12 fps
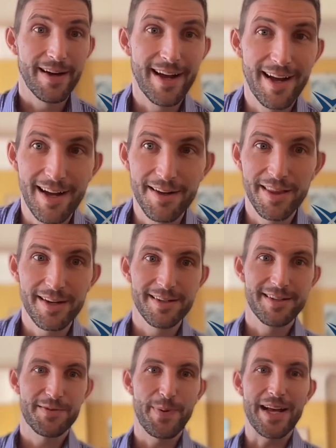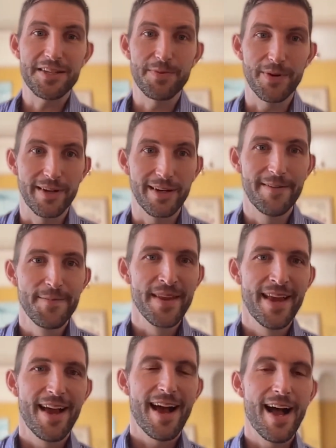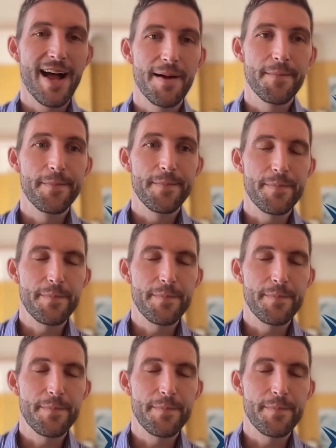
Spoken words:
It's possible here.